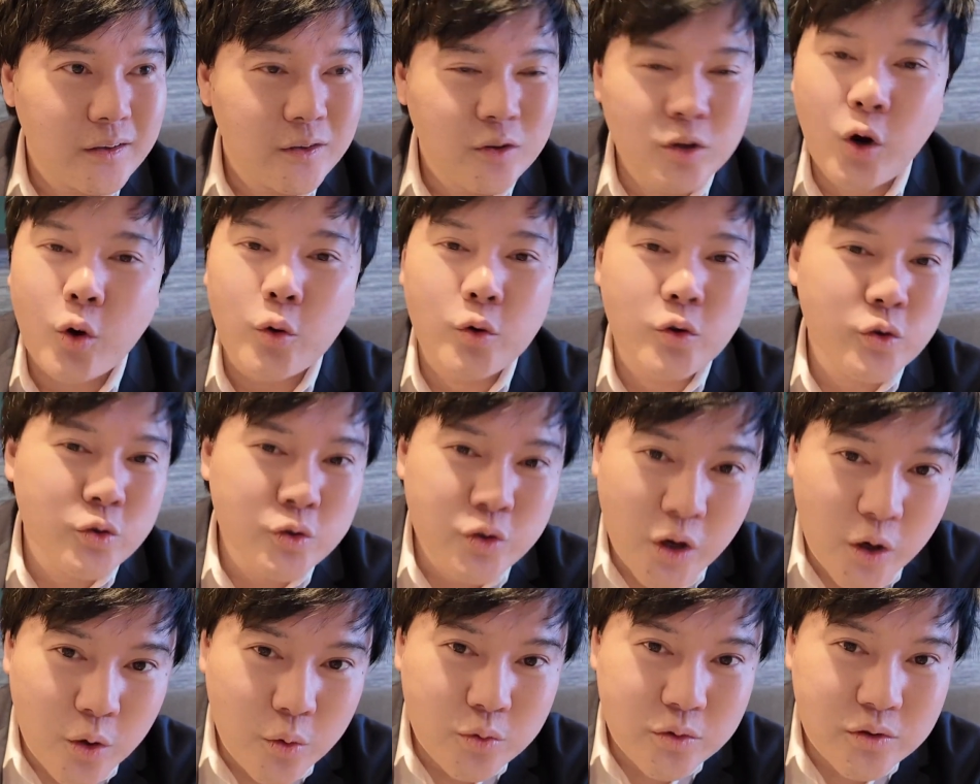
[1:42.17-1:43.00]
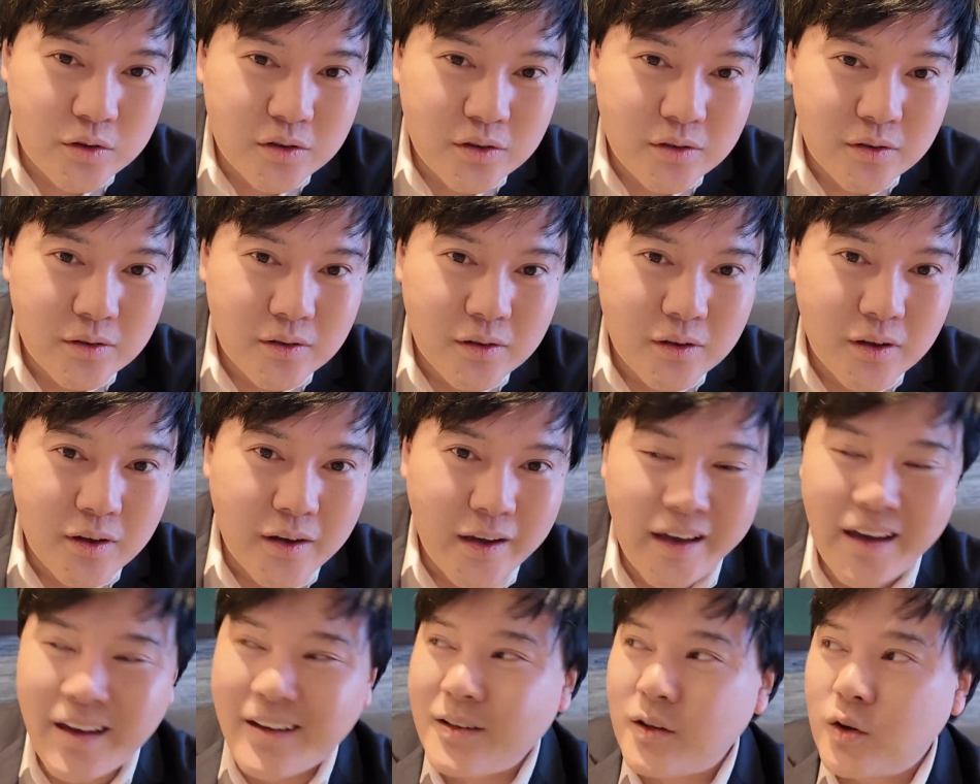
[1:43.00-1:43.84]
no, you don't.
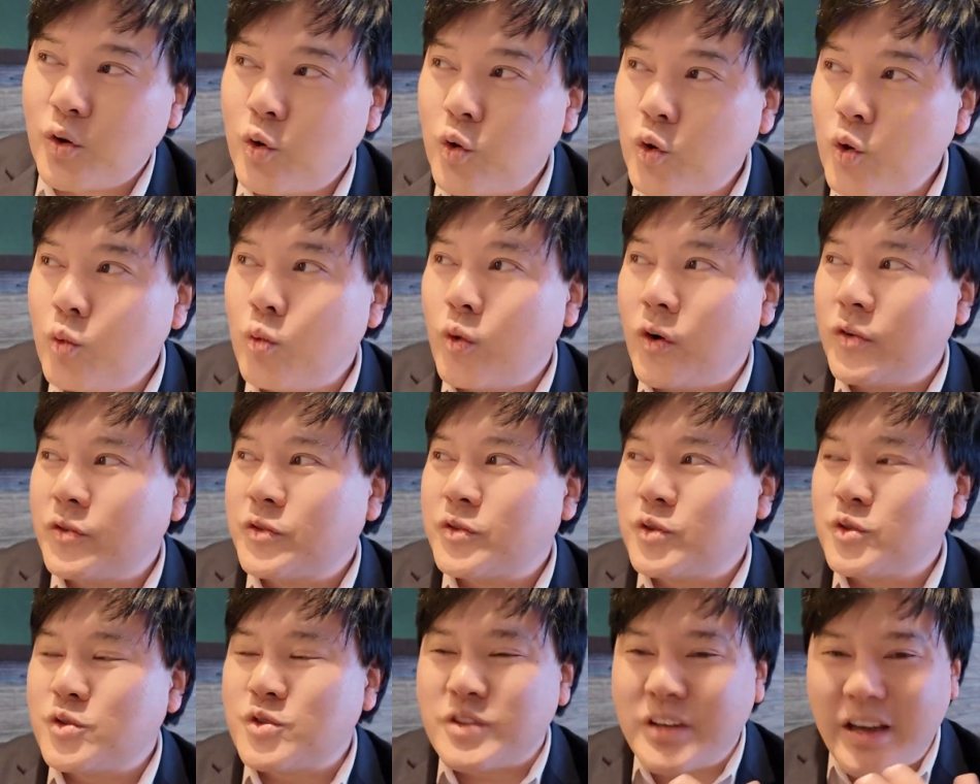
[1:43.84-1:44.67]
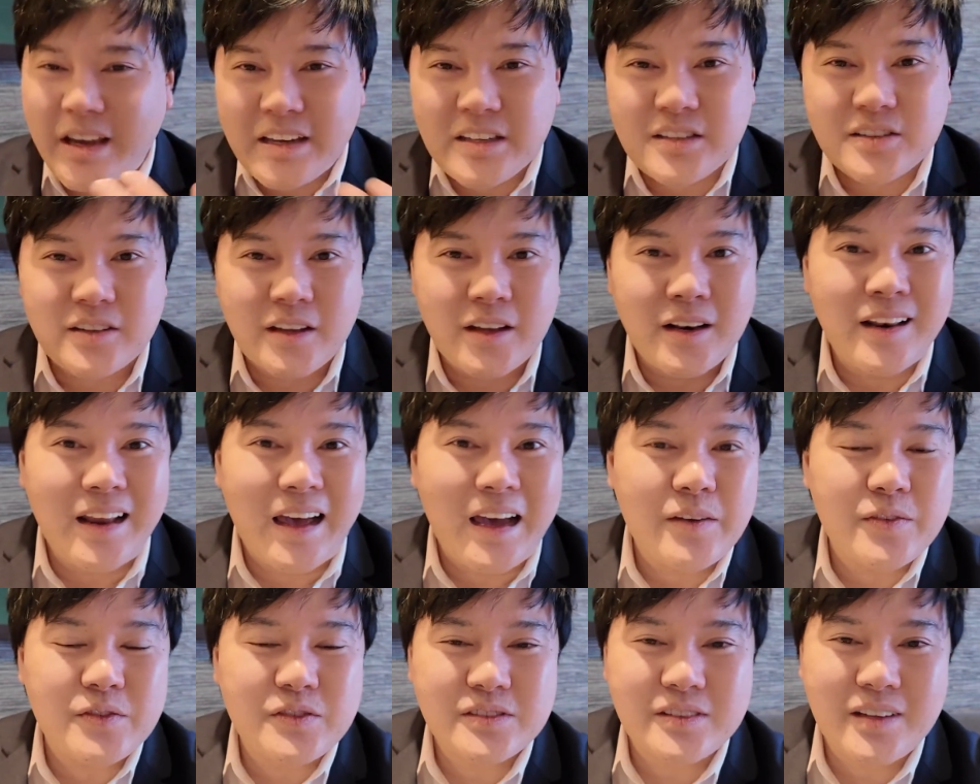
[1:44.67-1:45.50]
And who wants to change their
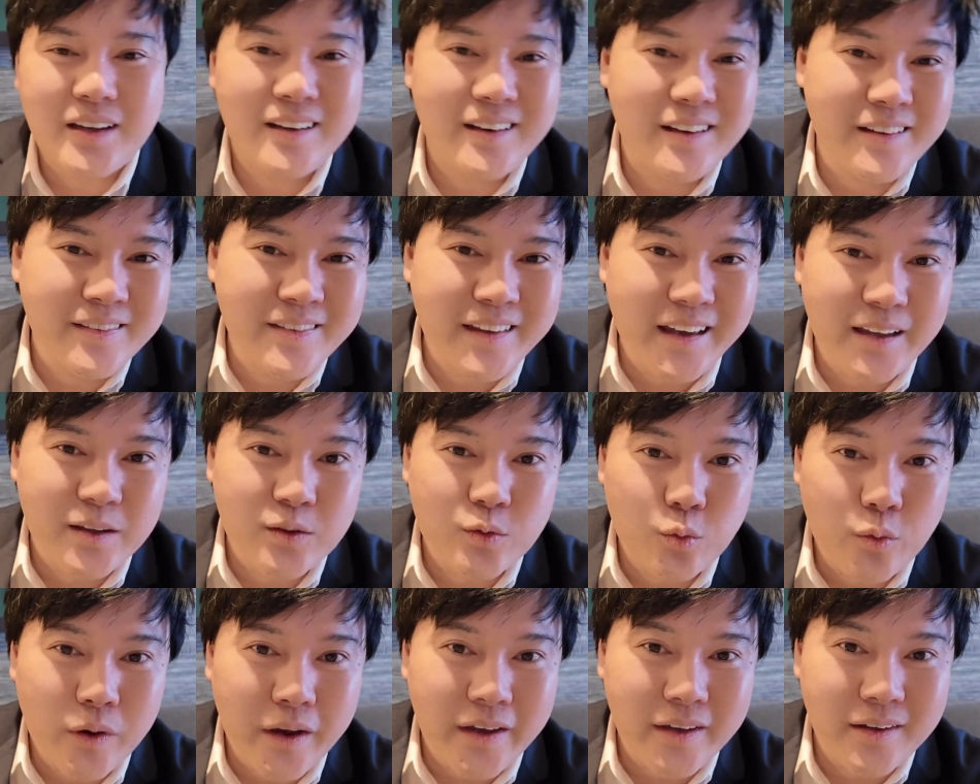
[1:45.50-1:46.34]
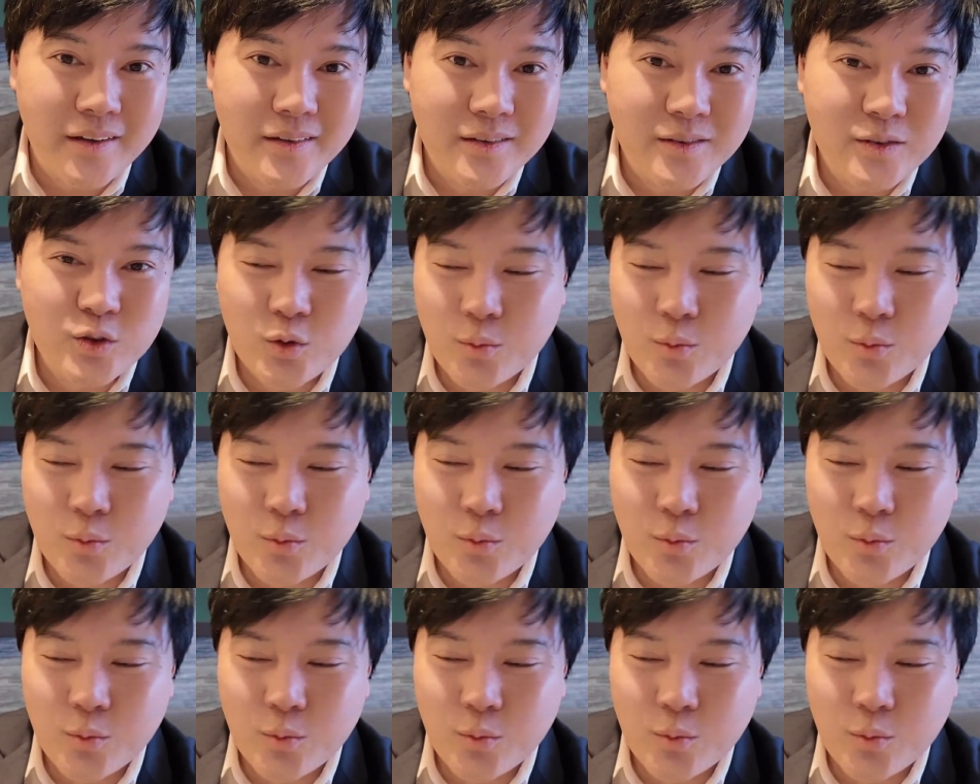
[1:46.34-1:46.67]
lifestyle in that way,